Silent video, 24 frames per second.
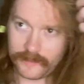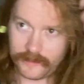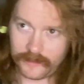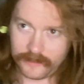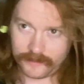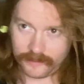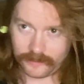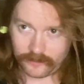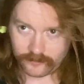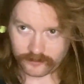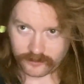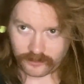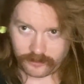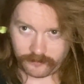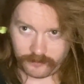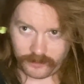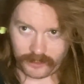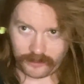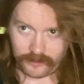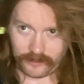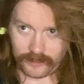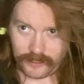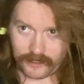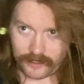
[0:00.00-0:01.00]
thought that was going to be
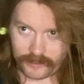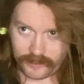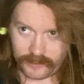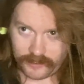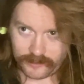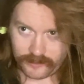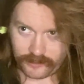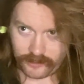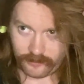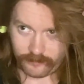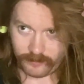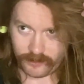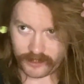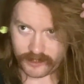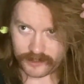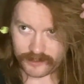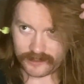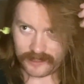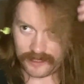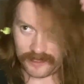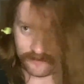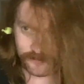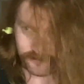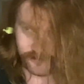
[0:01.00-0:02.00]
a lot easier, but it's
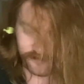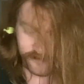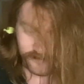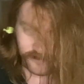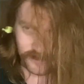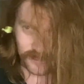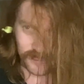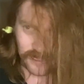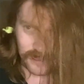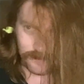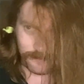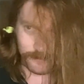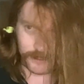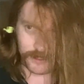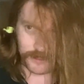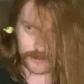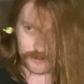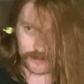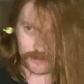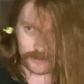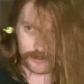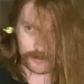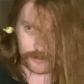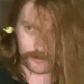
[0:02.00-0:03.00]
like floppy as
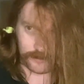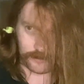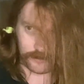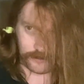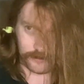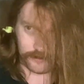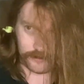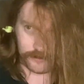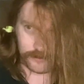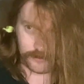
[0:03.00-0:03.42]
hell.